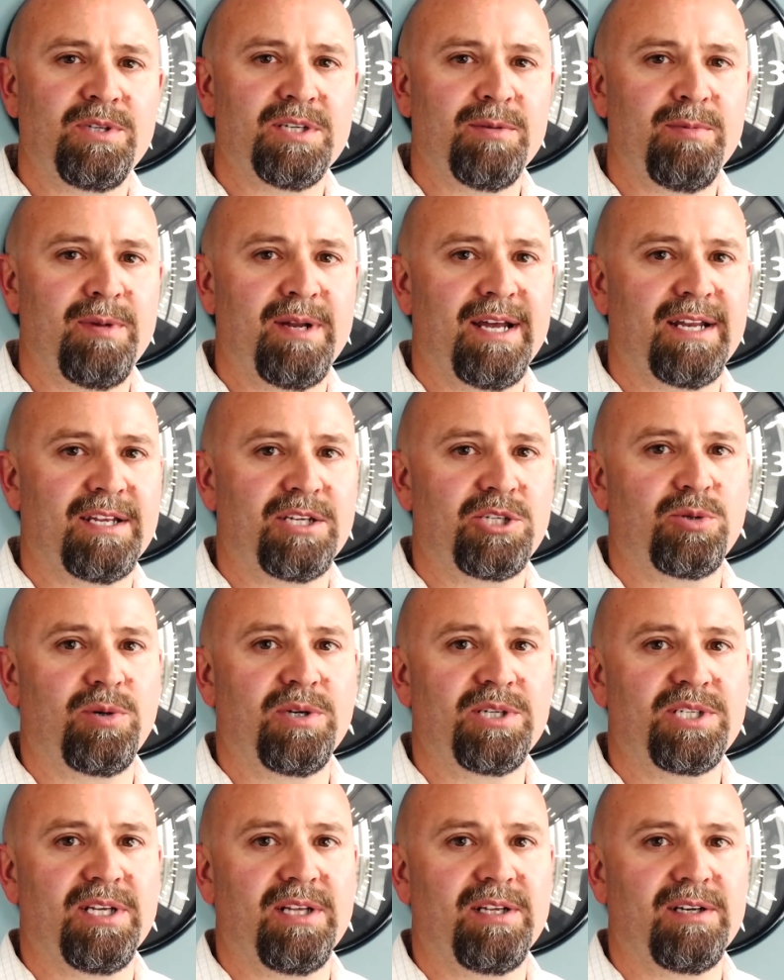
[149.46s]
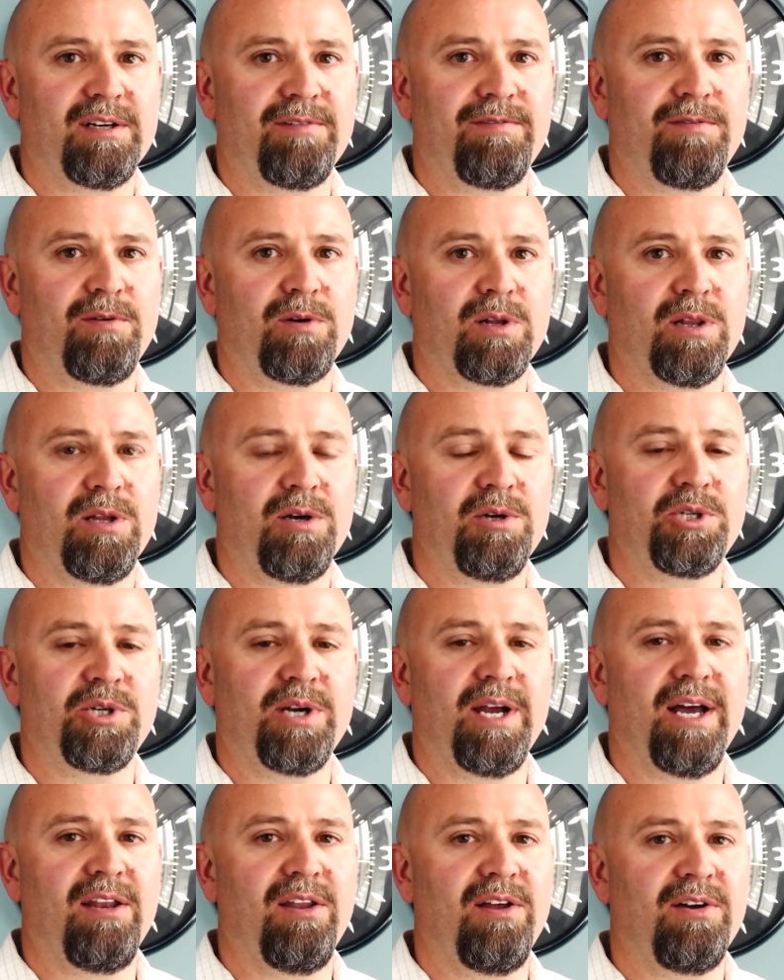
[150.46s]
when someone had a short sale or a
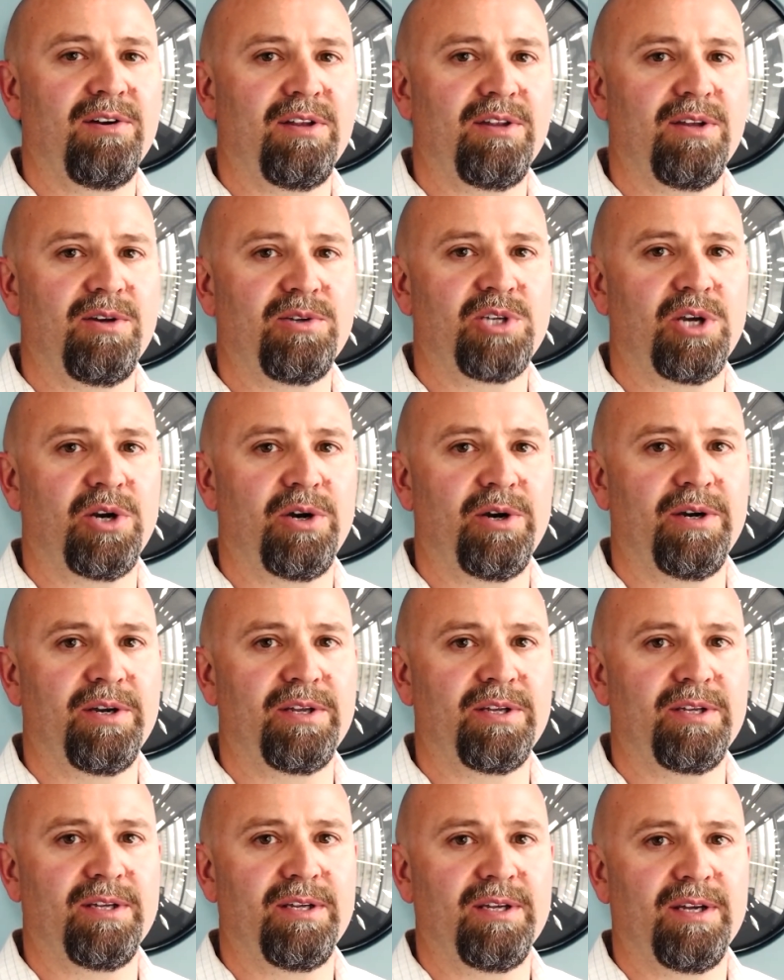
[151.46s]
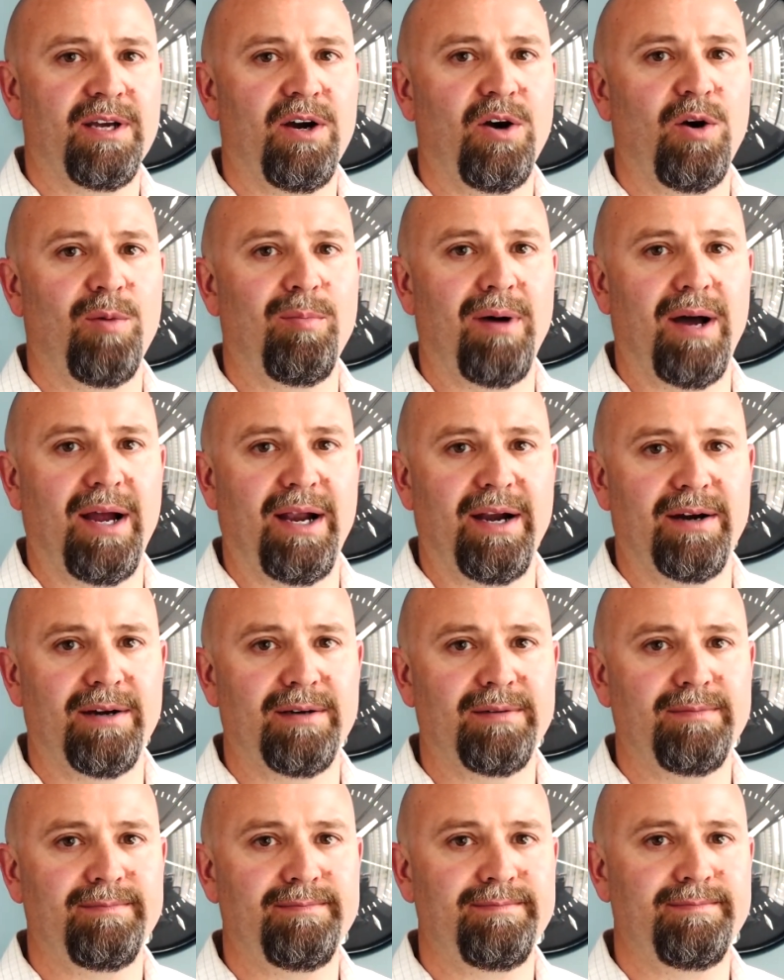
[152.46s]
foreclosure, how long do those hurt a home buyer?